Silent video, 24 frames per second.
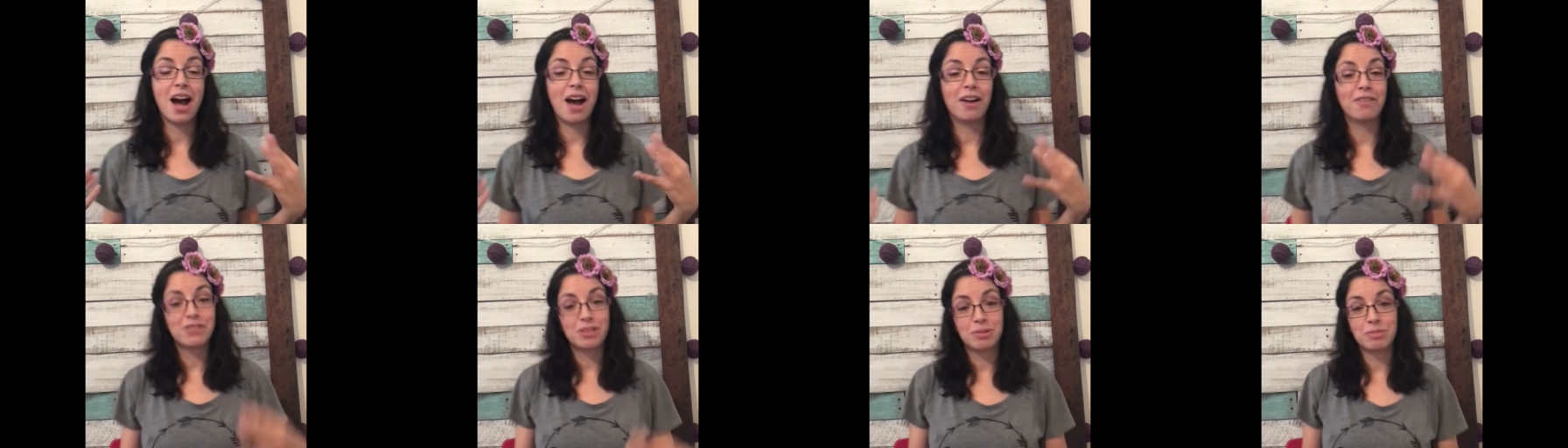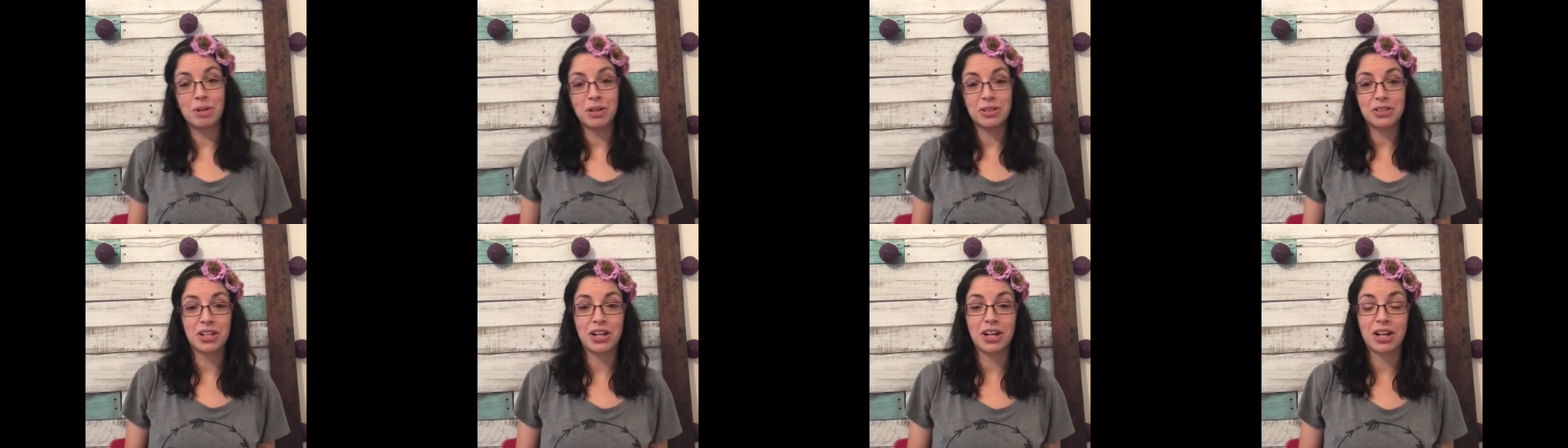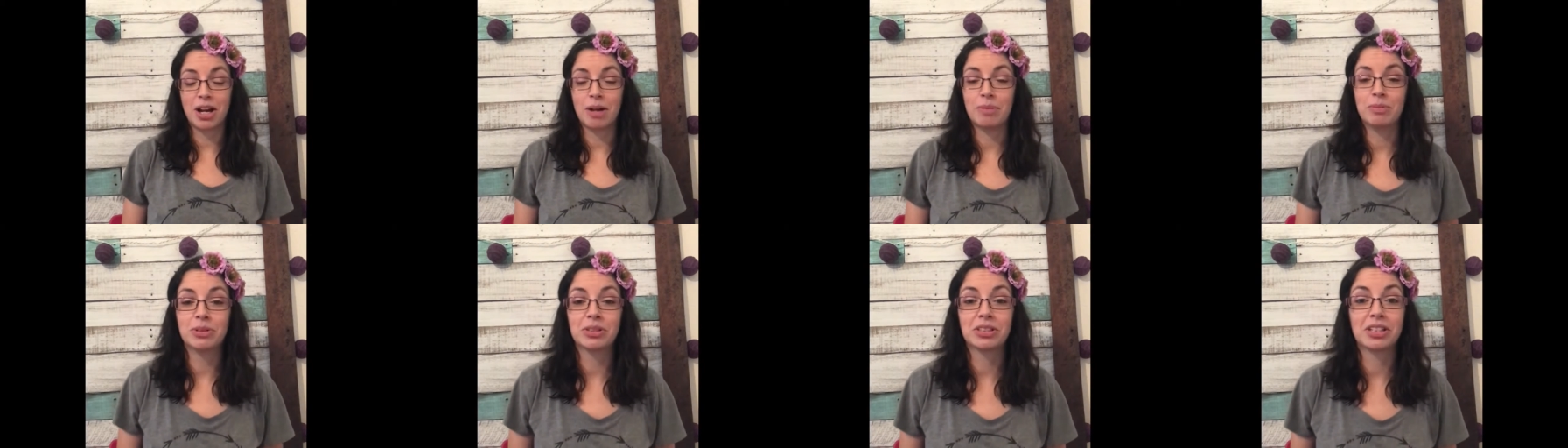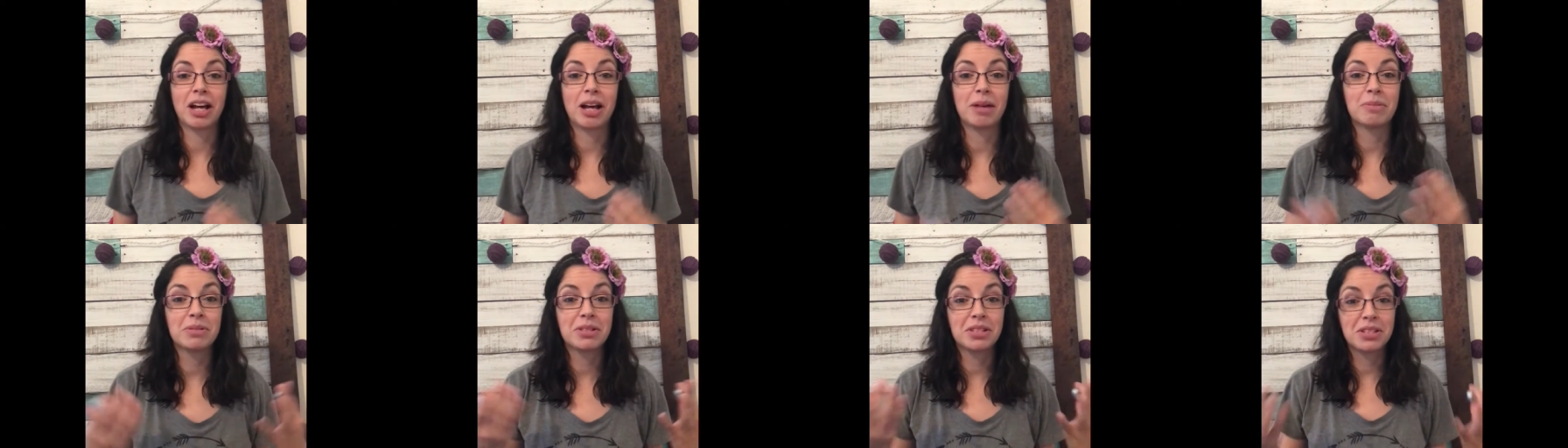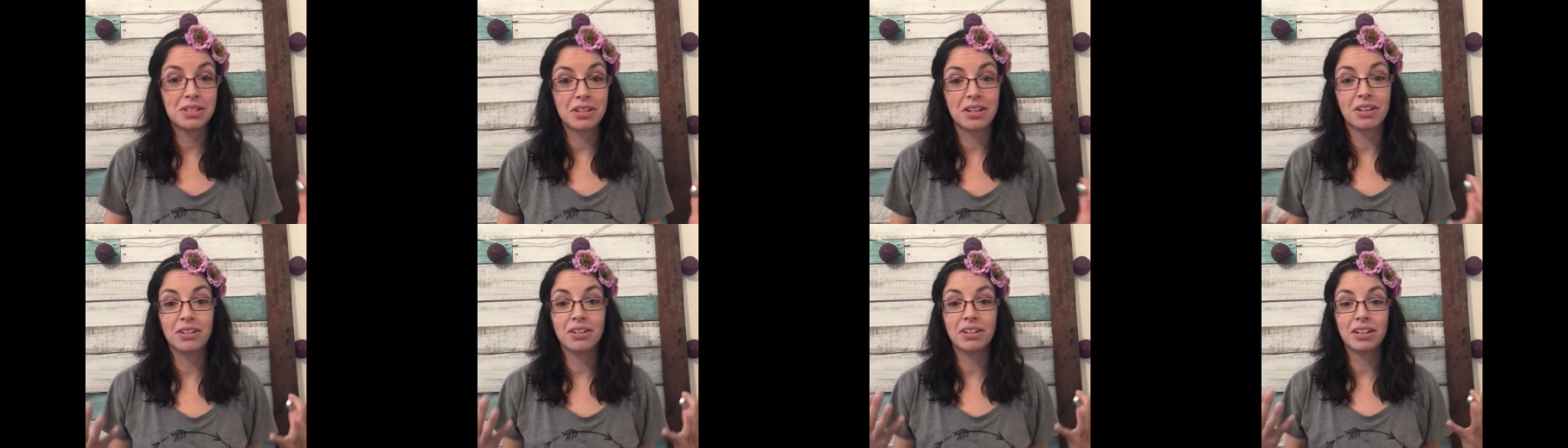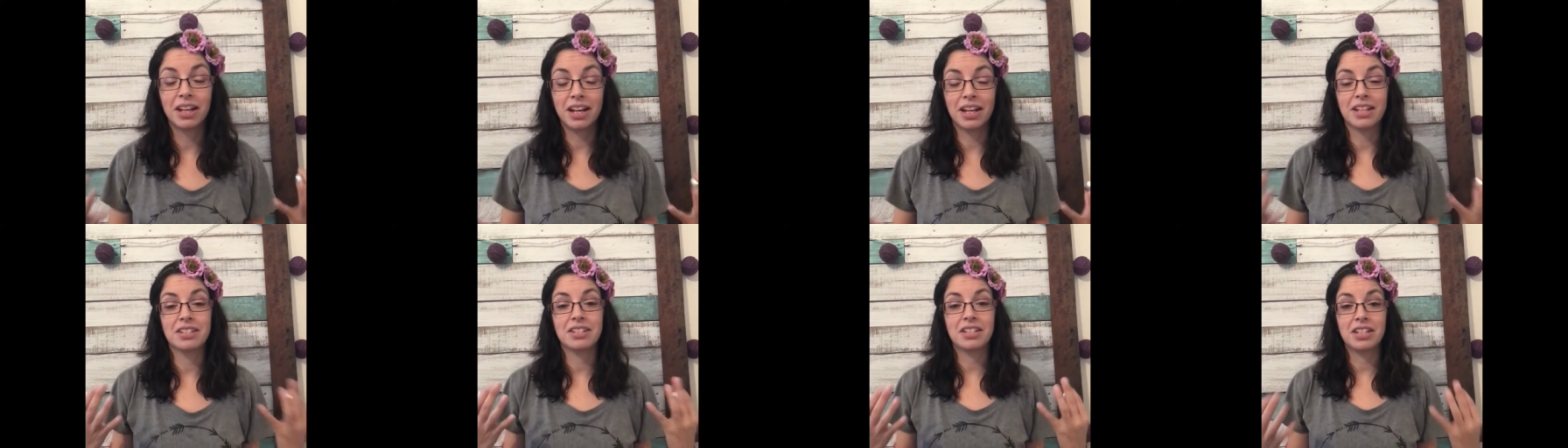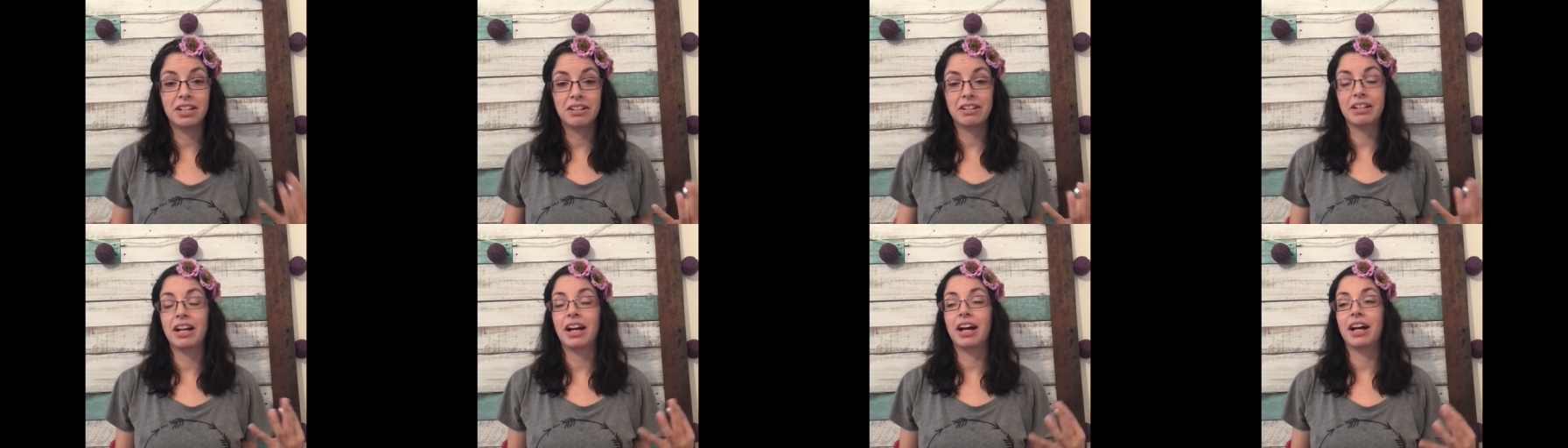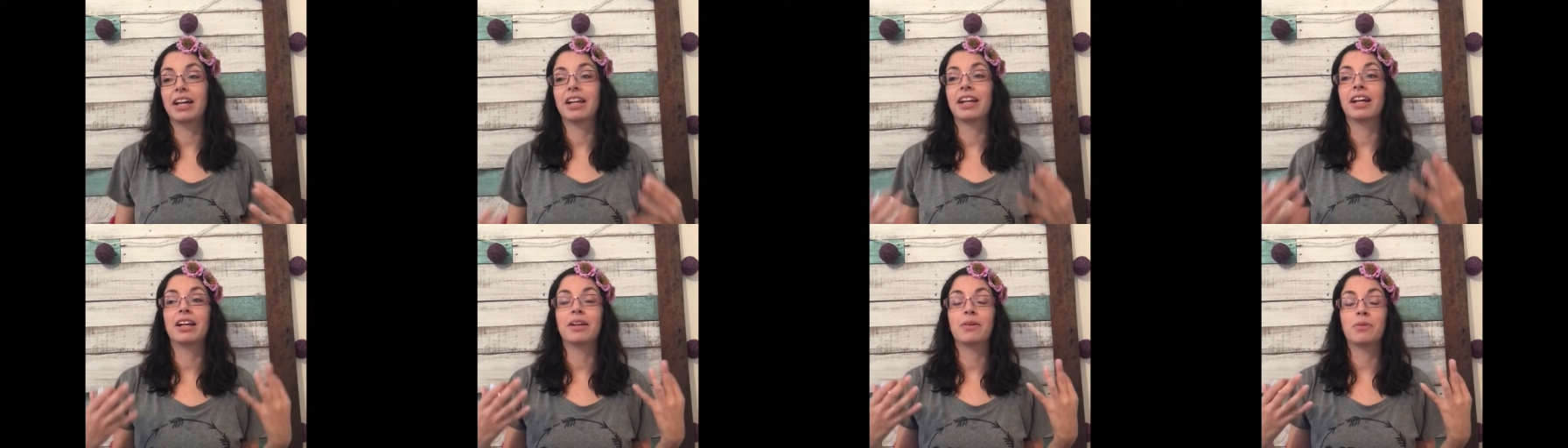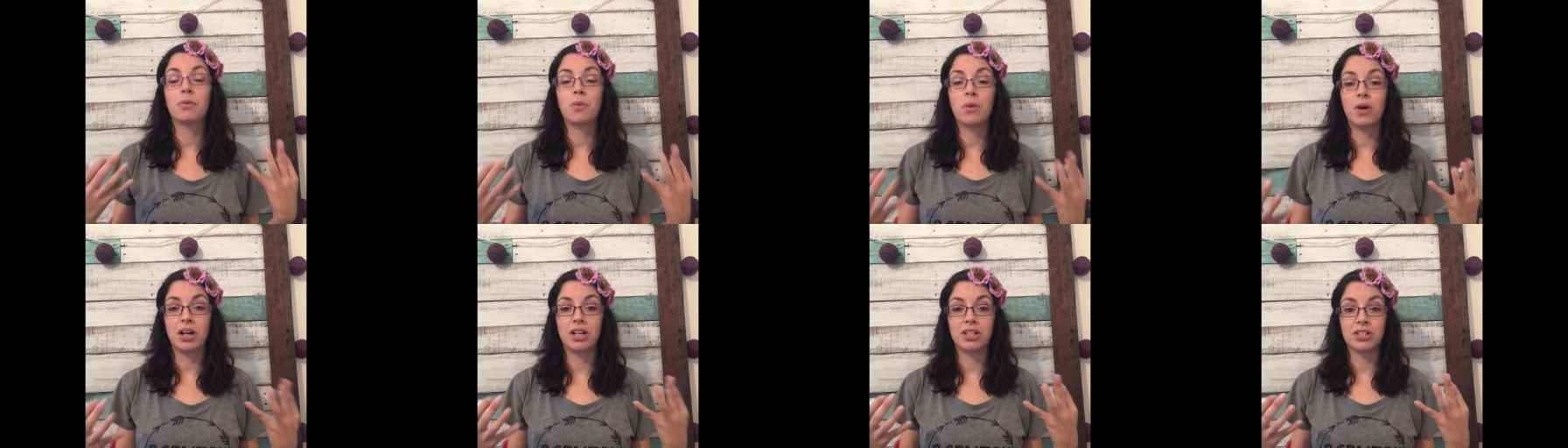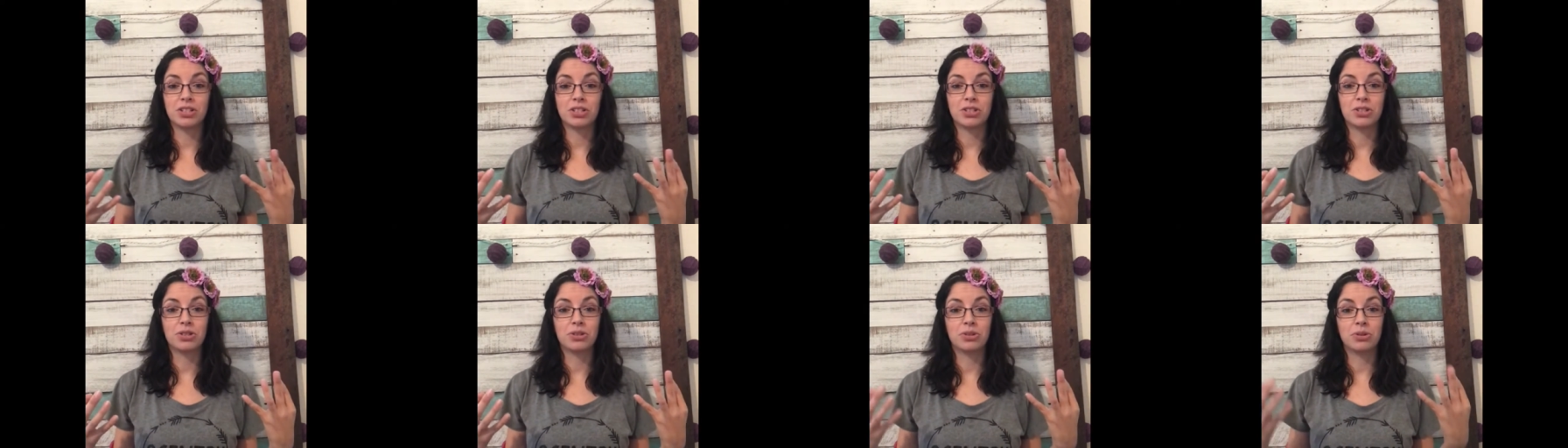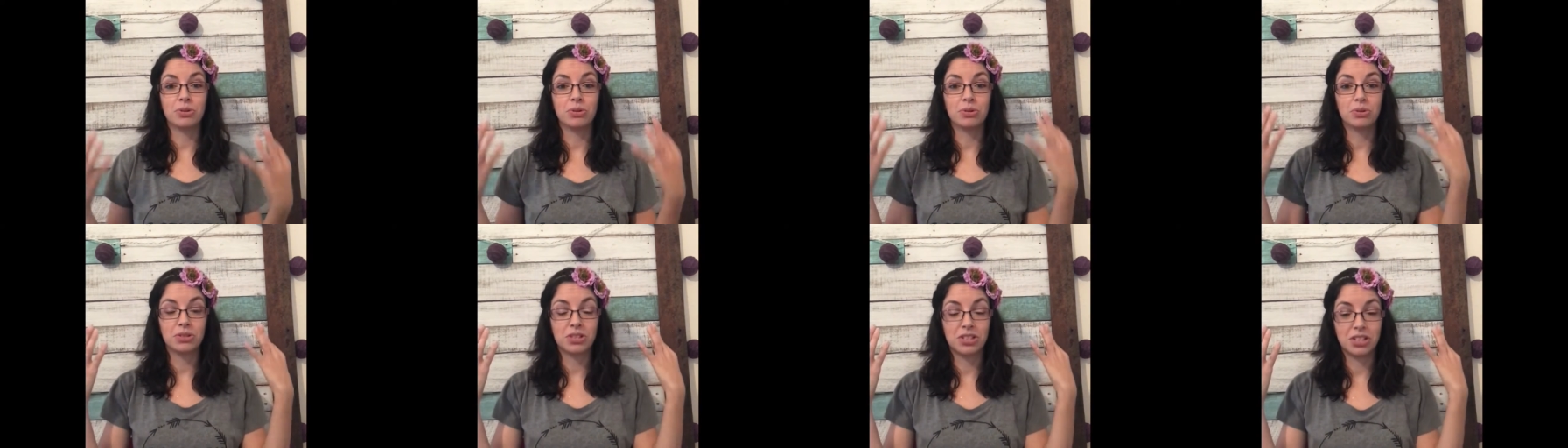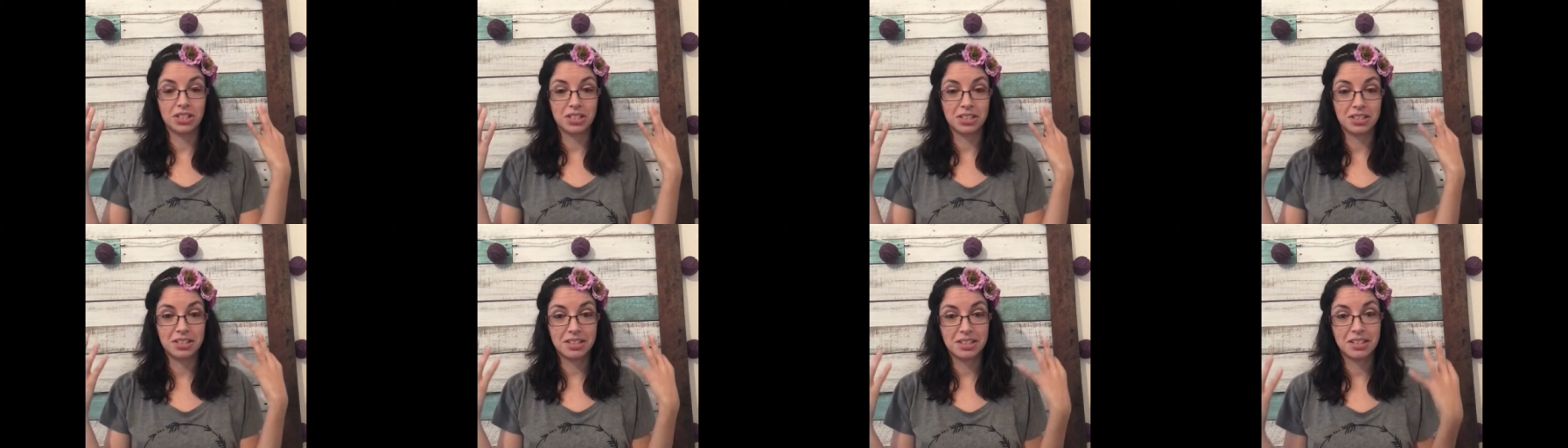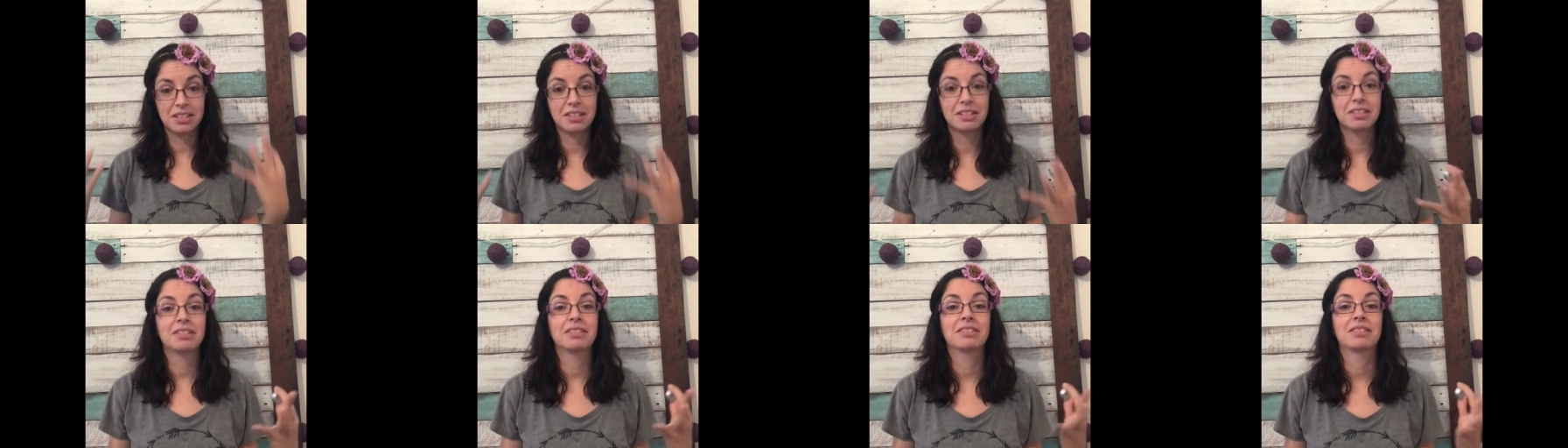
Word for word: I've smelled it a couple of times, still get teary-eyed and want to just